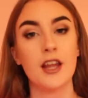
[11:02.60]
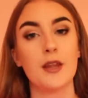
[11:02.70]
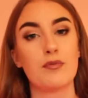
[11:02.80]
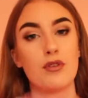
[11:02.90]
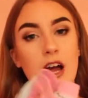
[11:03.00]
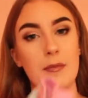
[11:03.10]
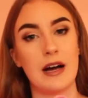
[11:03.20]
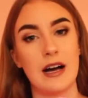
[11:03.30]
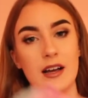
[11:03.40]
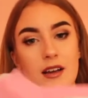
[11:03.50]
the
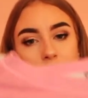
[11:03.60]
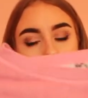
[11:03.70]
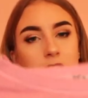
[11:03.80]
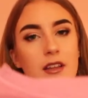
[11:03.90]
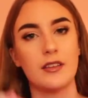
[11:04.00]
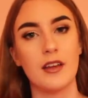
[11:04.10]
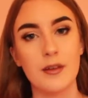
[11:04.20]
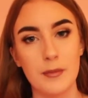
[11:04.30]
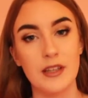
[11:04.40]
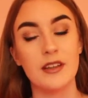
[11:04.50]
Primark, I
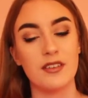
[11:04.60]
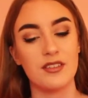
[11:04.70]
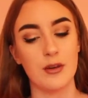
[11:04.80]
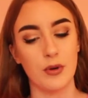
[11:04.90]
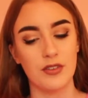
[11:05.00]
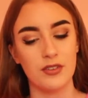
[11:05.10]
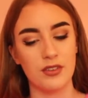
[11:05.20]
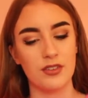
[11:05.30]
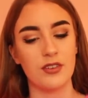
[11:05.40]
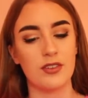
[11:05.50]
mean the Disney ones,
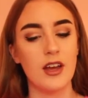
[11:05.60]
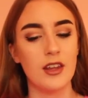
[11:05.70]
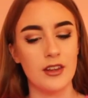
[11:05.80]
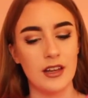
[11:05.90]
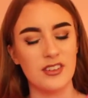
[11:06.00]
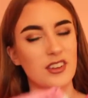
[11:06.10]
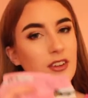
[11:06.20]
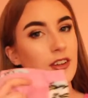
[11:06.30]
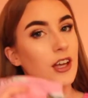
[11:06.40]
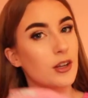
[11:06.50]
because
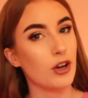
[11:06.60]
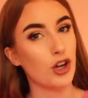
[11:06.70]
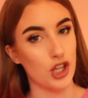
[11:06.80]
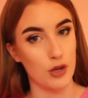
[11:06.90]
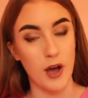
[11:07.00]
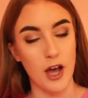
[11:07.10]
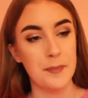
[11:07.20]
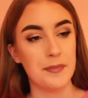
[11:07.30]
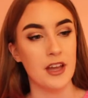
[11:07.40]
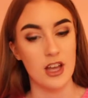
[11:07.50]
they're a lot cuter
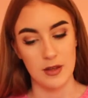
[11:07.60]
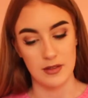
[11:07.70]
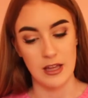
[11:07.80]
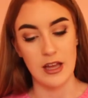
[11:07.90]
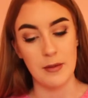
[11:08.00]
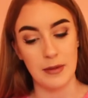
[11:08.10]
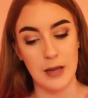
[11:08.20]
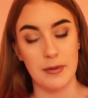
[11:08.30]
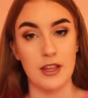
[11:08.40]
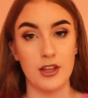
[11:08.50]
in my
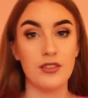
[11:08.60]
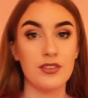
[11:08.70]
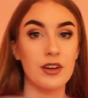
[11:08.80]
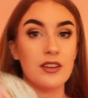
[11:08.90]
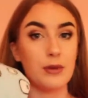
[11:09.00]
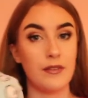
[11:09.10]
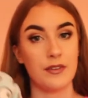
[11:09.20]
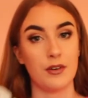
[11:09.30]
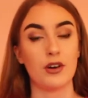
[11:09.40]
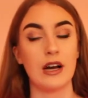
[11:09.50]
opinion, so it's worth
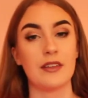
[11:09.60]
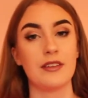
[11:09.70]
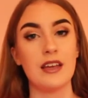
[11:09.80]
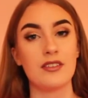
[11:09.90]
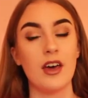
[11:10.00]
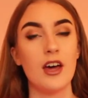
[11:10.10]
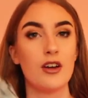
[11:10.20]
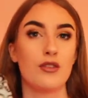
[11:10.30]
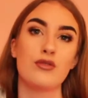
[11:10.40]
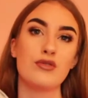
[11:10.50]
having a look. And these
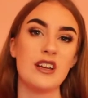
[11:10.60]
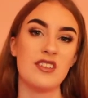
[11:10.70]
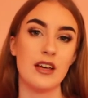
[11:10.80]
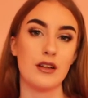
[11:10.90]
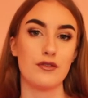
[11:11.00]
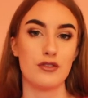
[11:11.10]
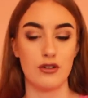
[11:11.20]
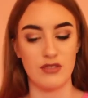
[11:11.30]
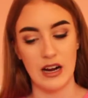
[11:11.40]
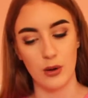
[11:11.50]
retail for
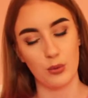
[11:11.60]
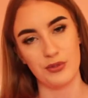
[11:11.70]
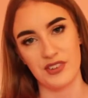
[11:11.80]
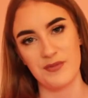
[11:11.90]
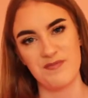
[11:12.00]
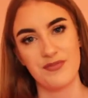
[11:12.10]
around